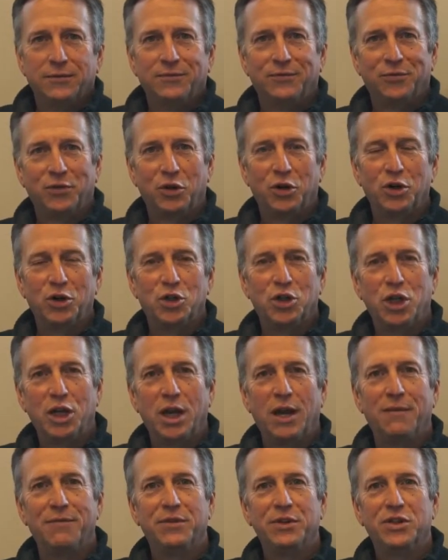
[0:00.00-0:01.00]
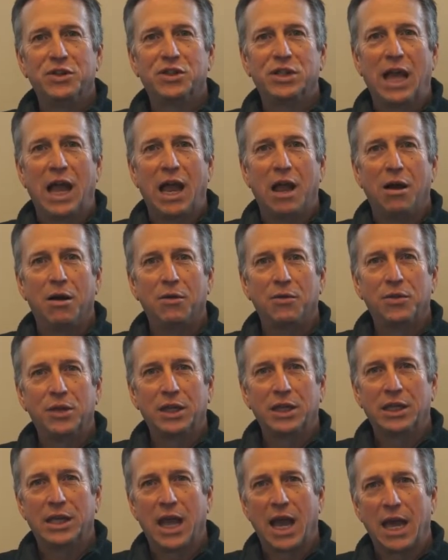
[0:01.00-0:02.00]
version of the South.
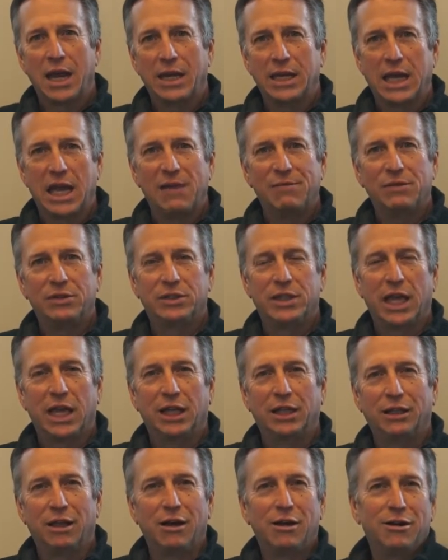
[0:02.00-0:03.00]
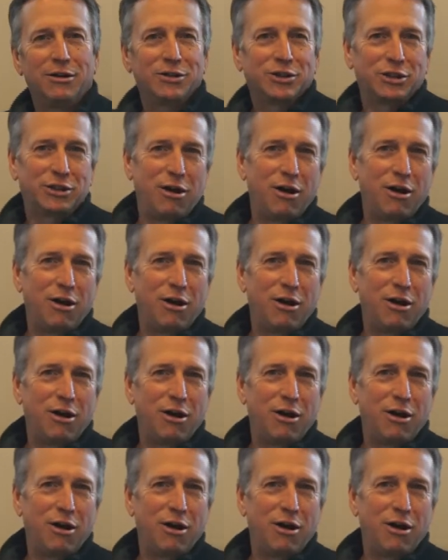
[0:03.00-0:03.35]
It kind of gave it that lost